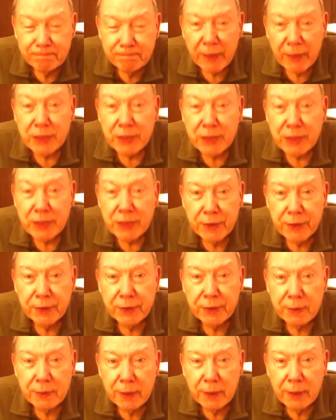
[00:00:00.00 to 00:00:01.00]
that's uh, in
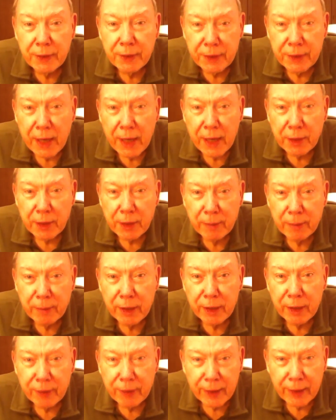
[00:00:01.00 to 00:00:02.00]
the in the
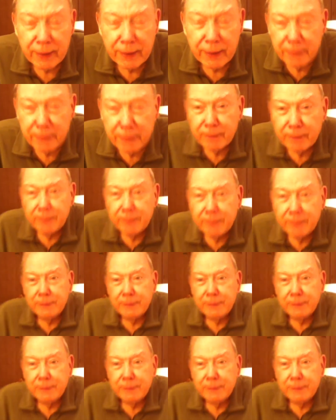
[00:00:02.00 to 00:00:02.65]
documentary. Yeah,